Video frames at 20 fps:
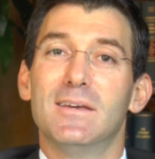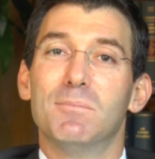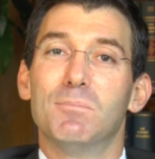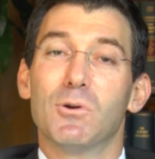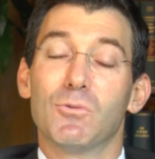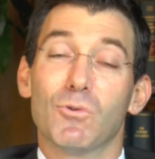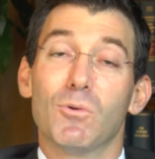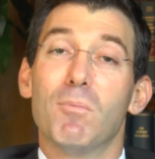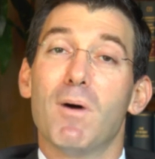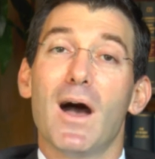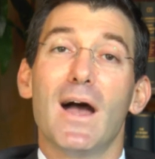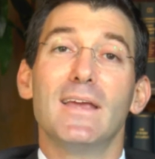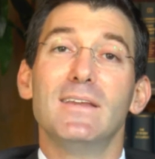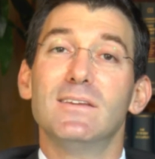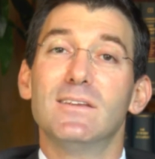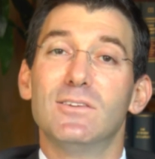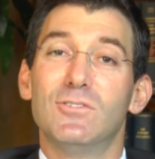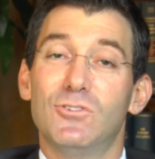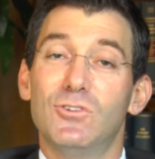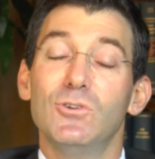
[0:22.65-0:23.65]
but
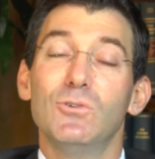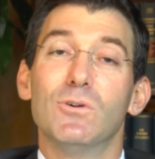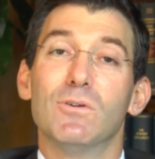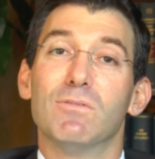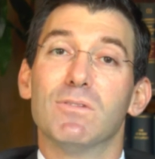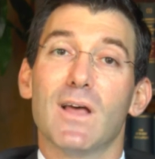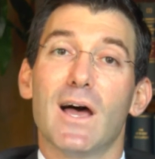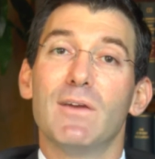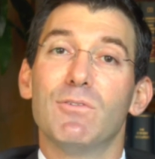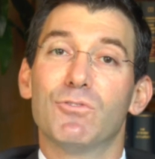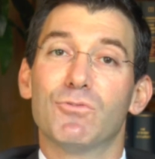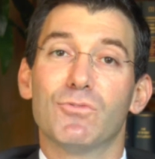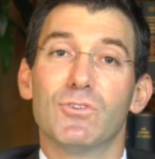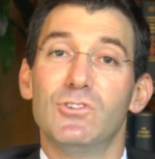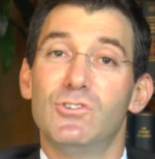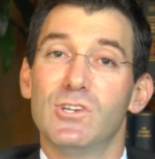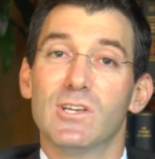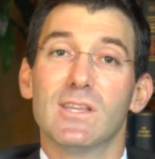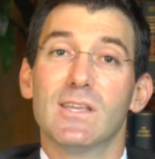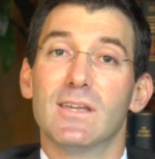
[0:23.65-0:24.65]
reminded too of life's
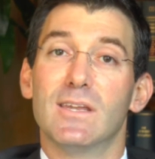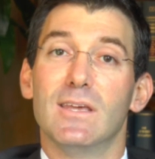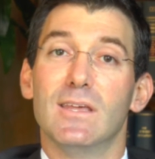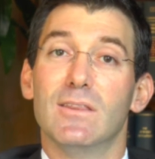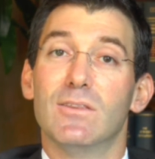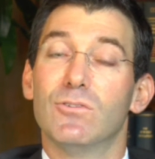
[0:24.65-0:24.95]
fragility.